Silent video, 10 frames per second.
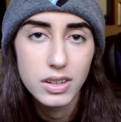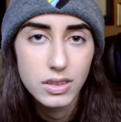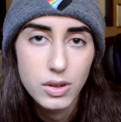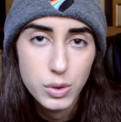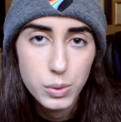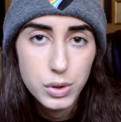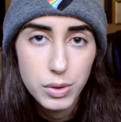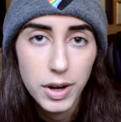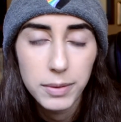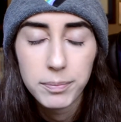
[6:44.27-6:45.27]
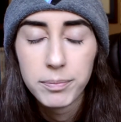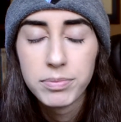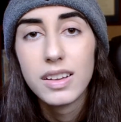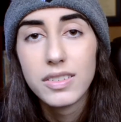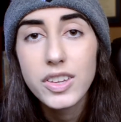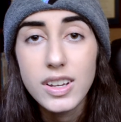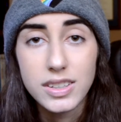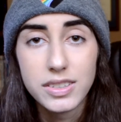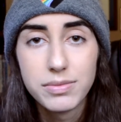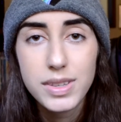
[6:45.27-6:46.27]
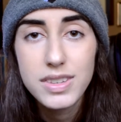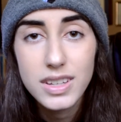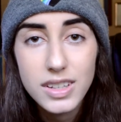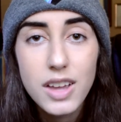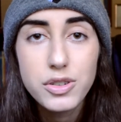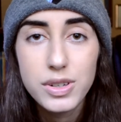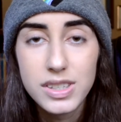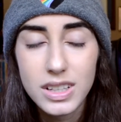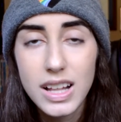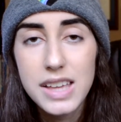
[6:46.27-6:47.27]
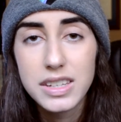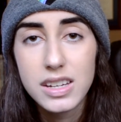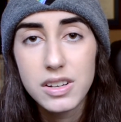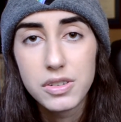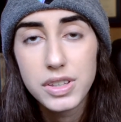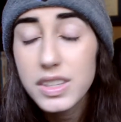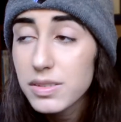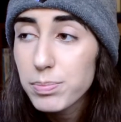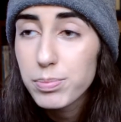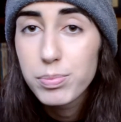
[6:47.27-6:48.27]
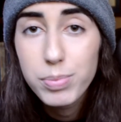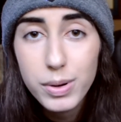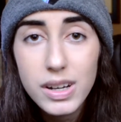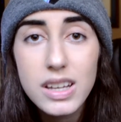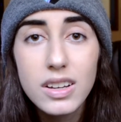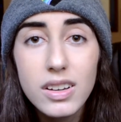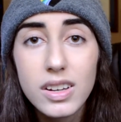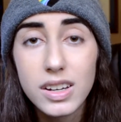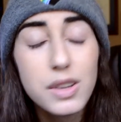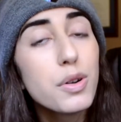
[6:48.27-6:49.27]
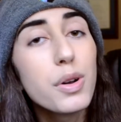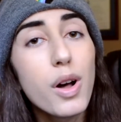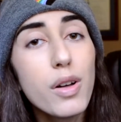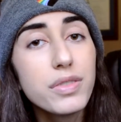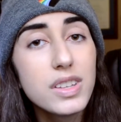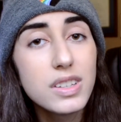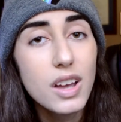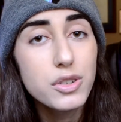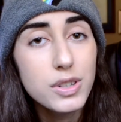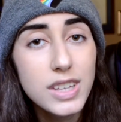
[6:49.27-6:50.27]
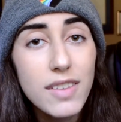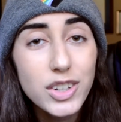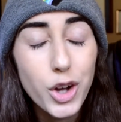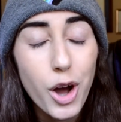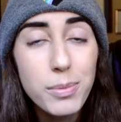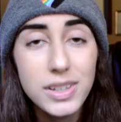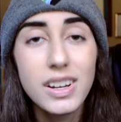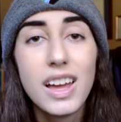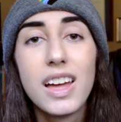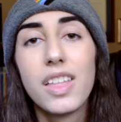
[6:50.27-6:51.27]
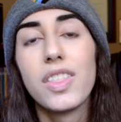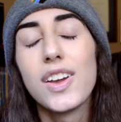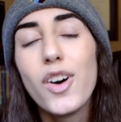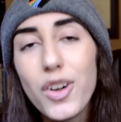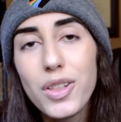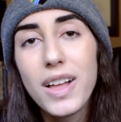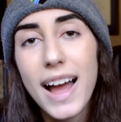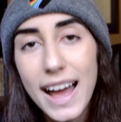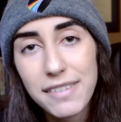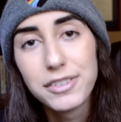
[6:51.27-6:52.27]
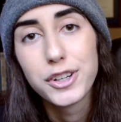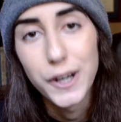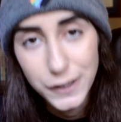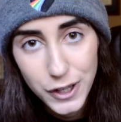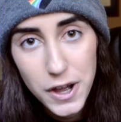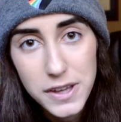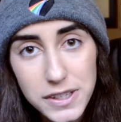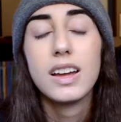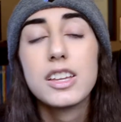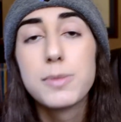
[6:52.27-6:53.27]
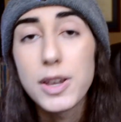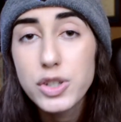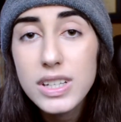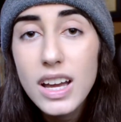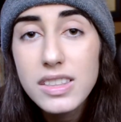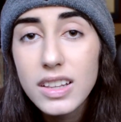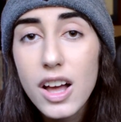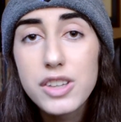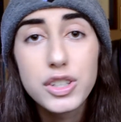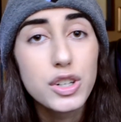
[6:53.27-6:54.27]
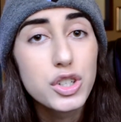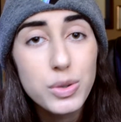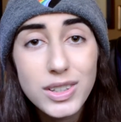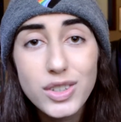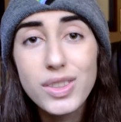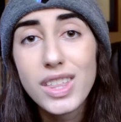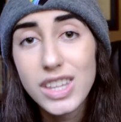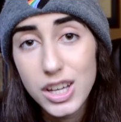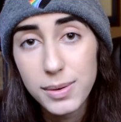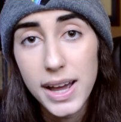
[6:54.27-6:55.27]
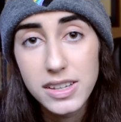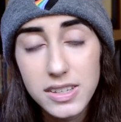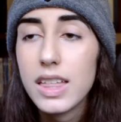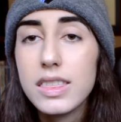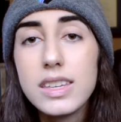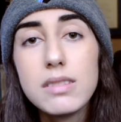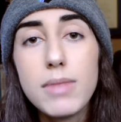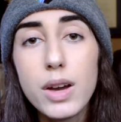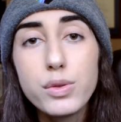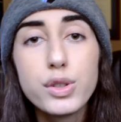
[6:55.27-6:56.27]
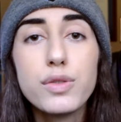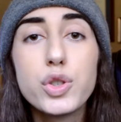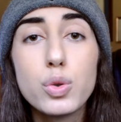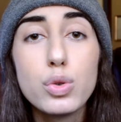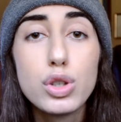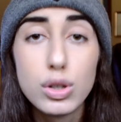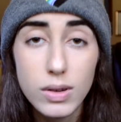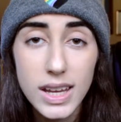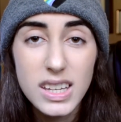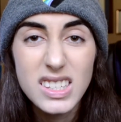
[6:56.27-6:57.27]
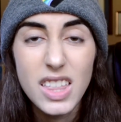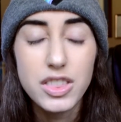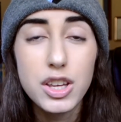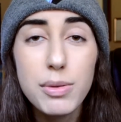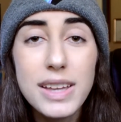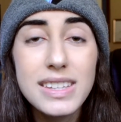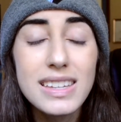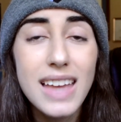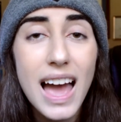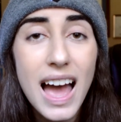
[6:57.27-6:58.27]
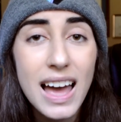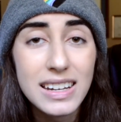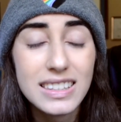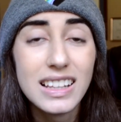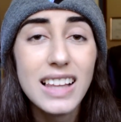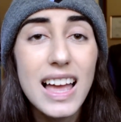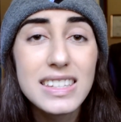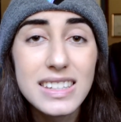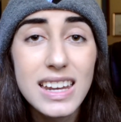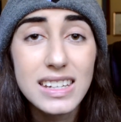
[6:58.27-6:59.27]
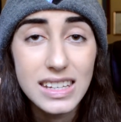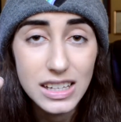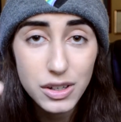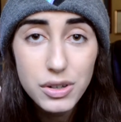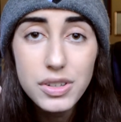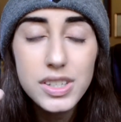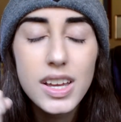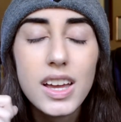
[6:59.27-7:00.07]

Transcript: the school shooting. Six in six countries in the last 10 years. That's pretty good, and you know what all of these countries have in common? They all have gun laws, especially gun laws that are stricter than the US. The amount of school shootings that the US has had in the last 10 years